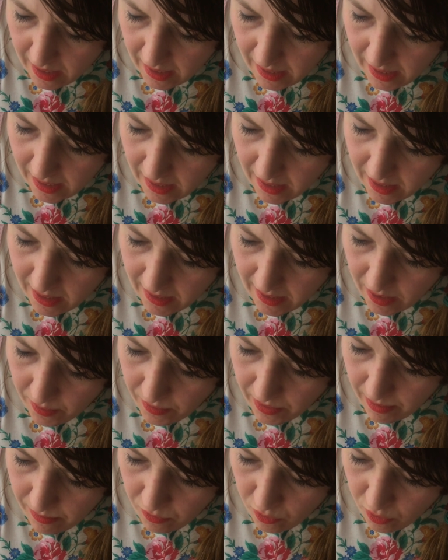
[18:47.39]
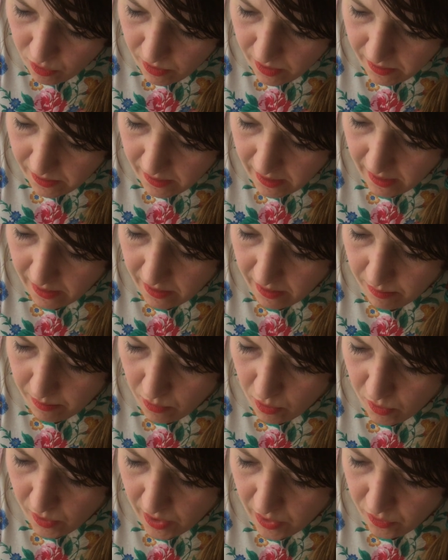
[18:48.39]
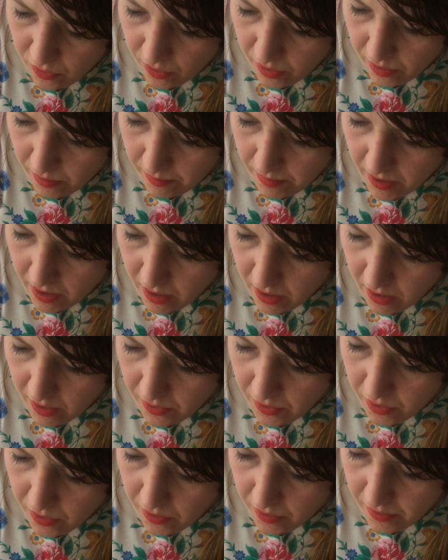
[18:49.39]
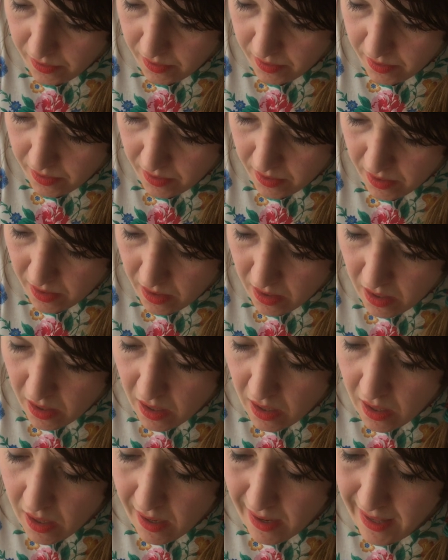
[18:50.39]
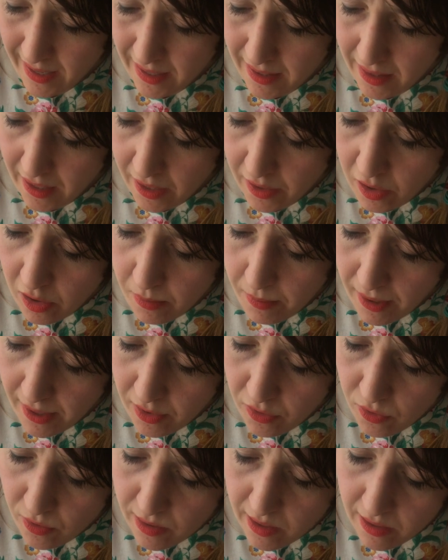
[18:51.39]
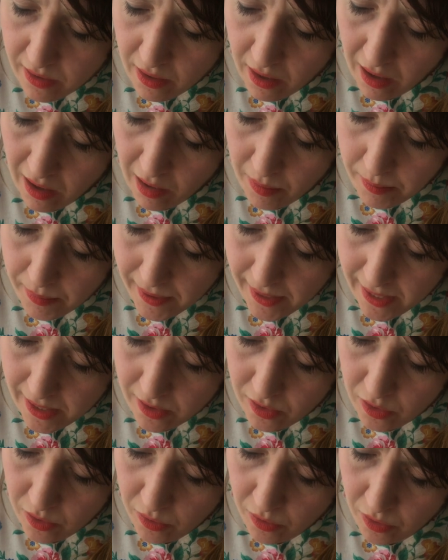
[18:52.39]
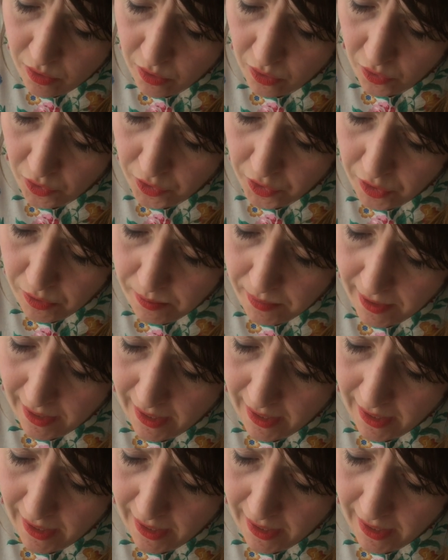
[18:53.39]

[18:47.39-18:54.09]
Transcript: easily when I'm drawing the more intricate parts on. Like I said, I know mine's really dark, please do yours super